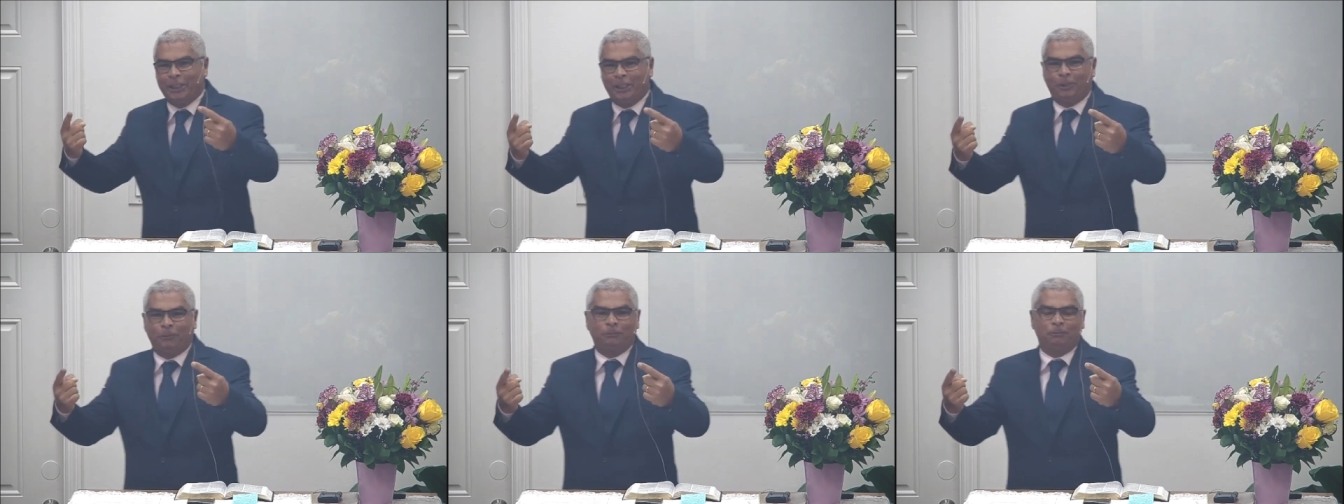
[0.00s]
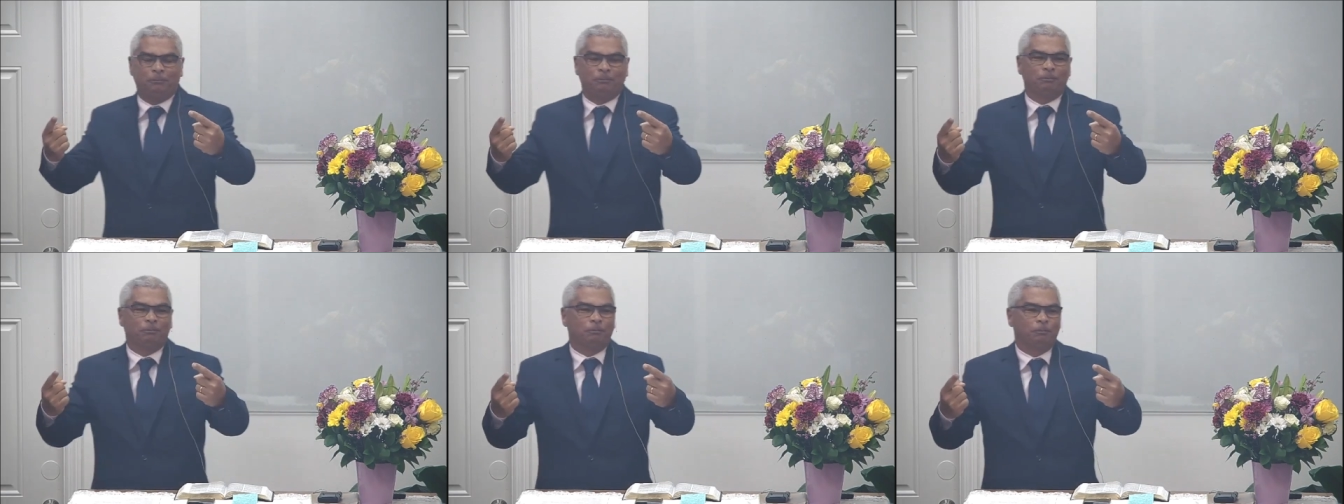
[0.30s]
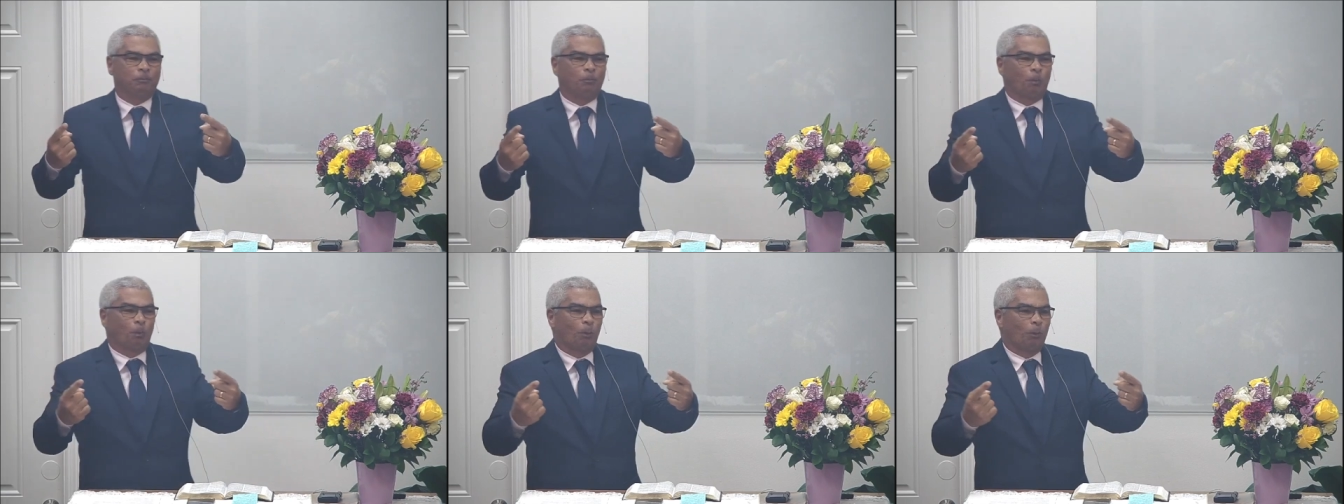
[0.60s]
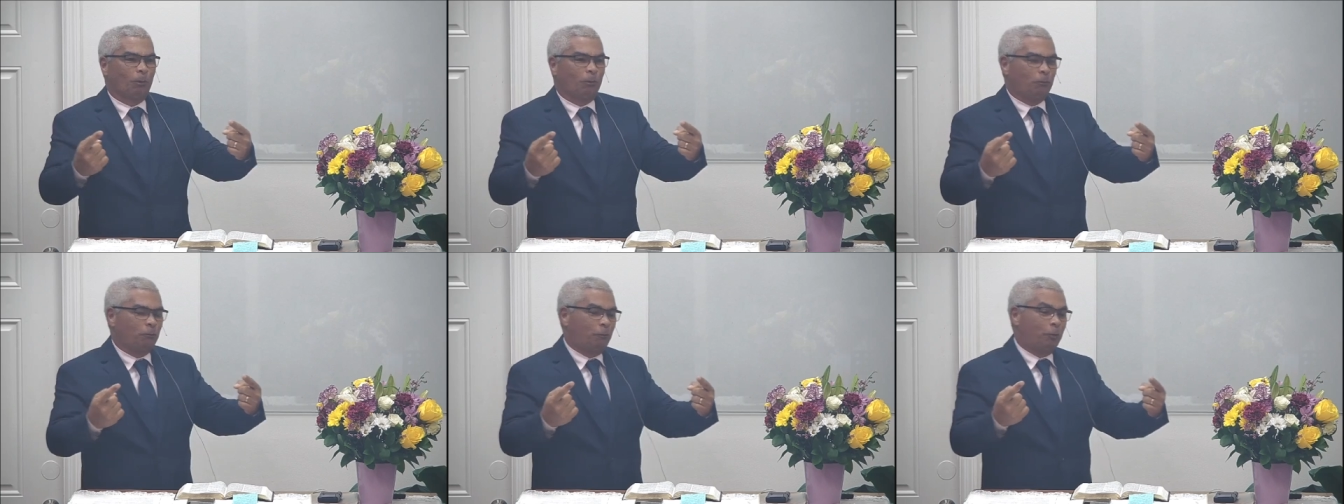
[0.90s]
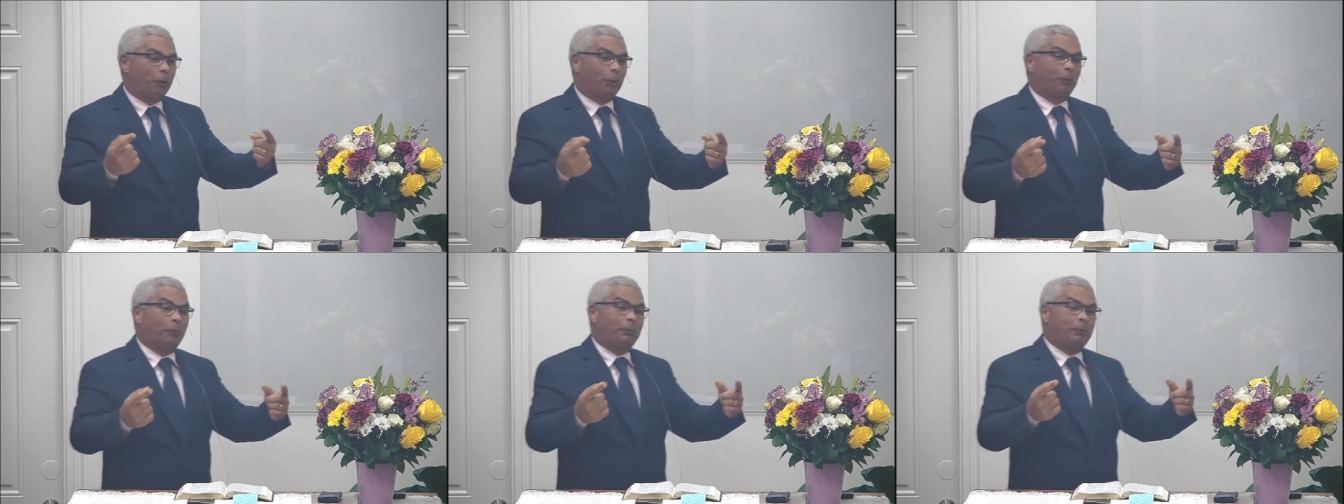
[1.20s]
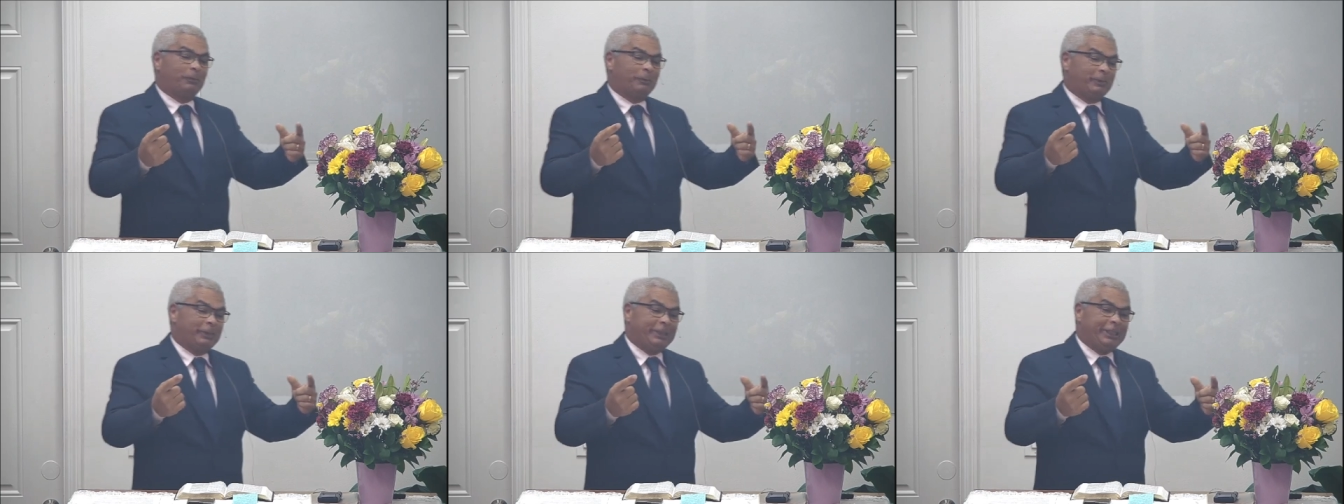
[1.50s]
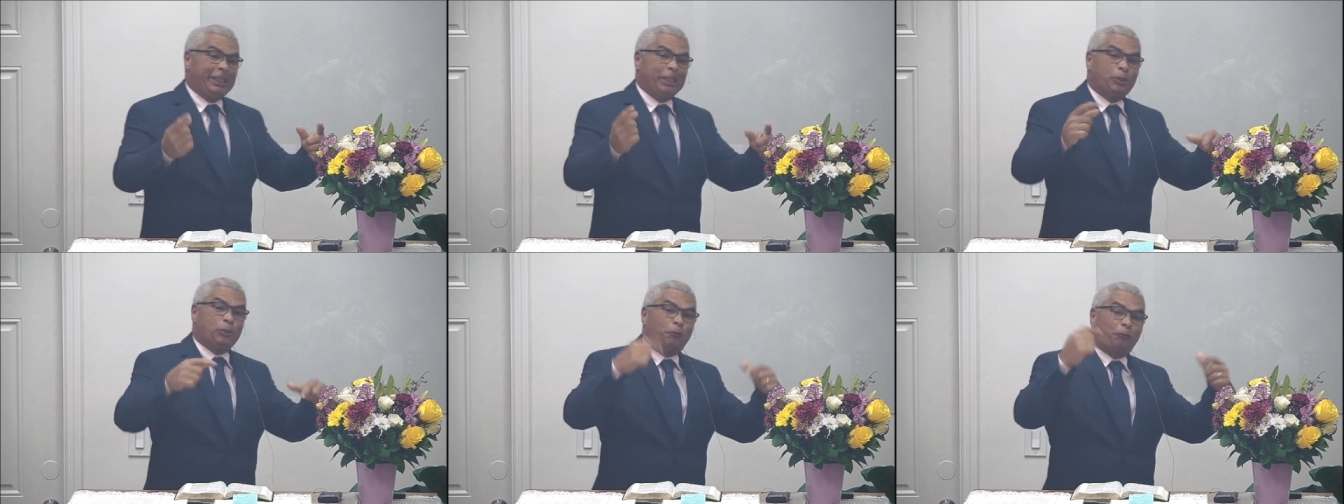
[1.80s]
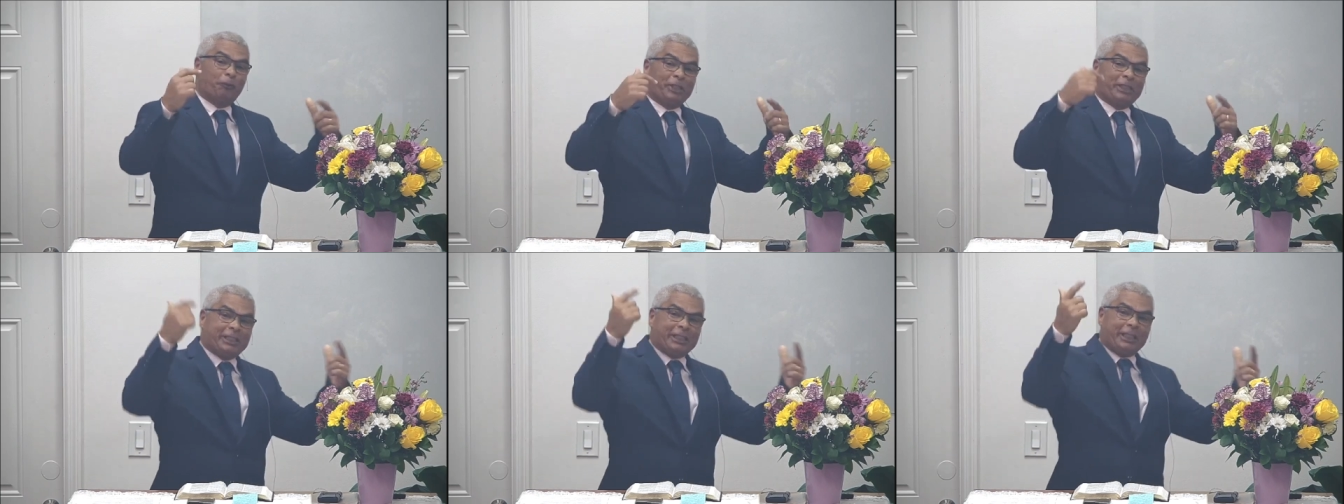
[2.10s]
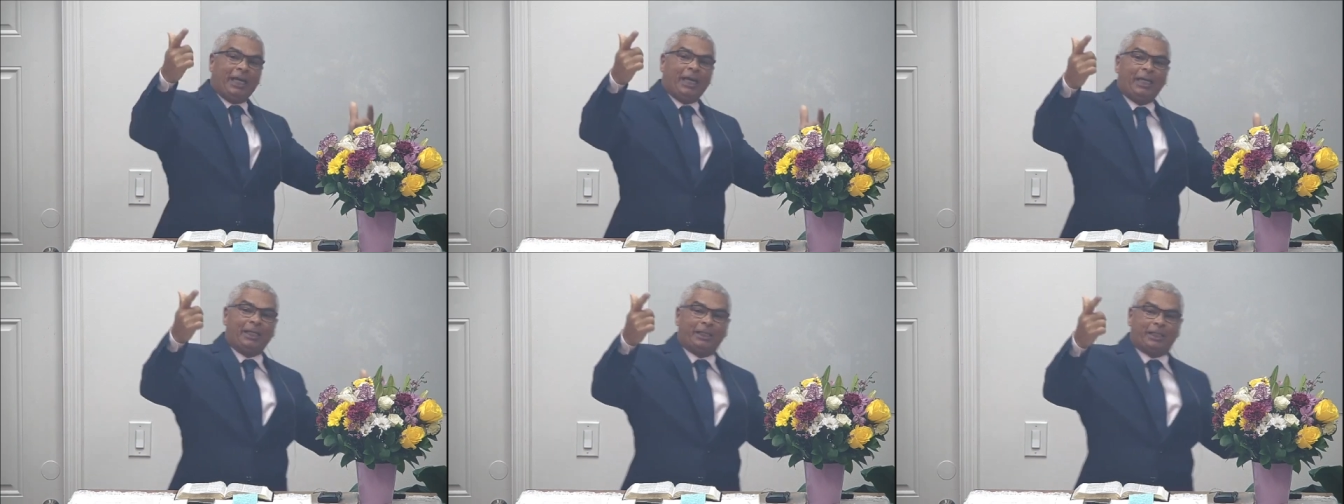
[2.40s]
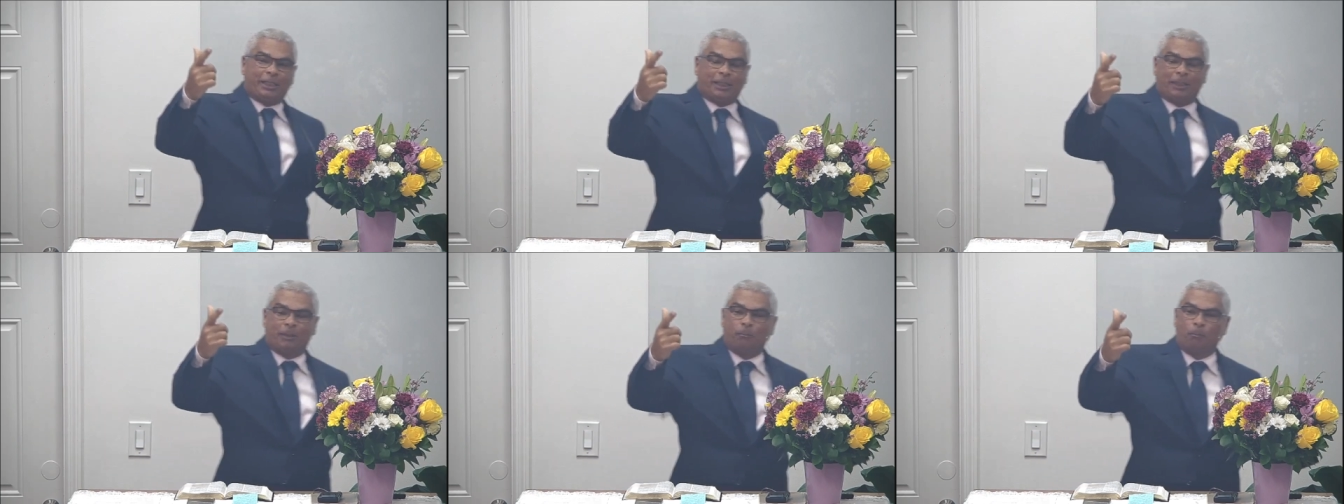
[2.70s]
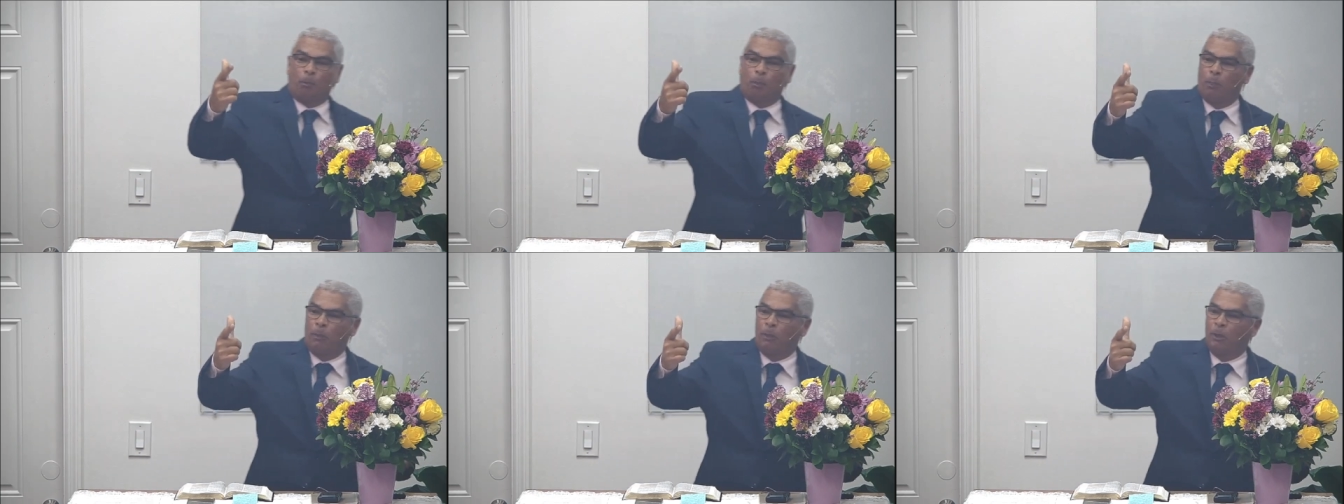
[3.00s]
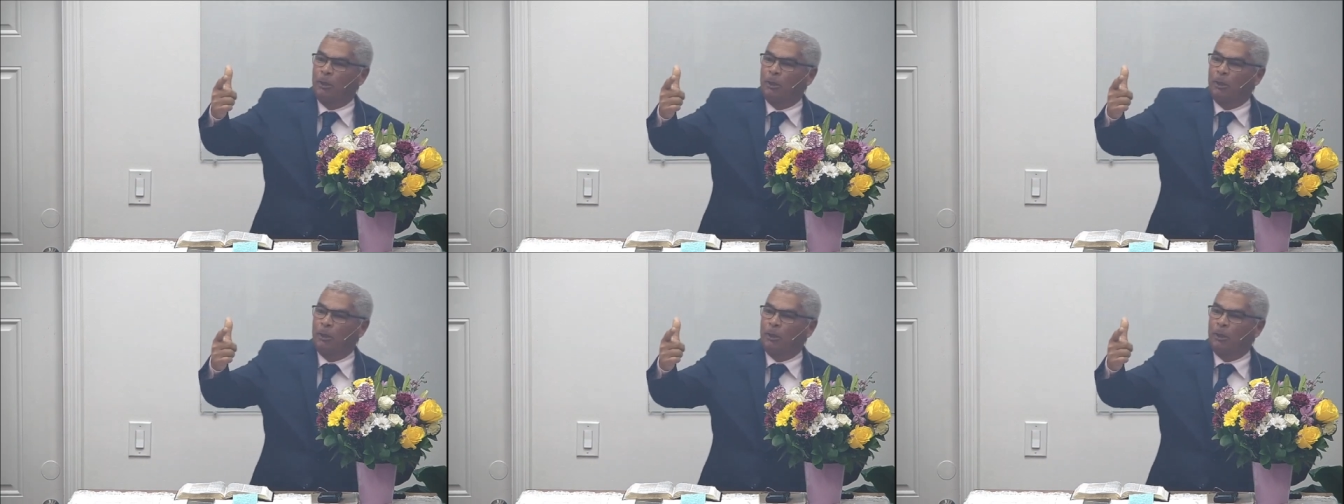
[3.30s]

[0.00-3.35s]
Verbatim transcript: The resources that he had, they were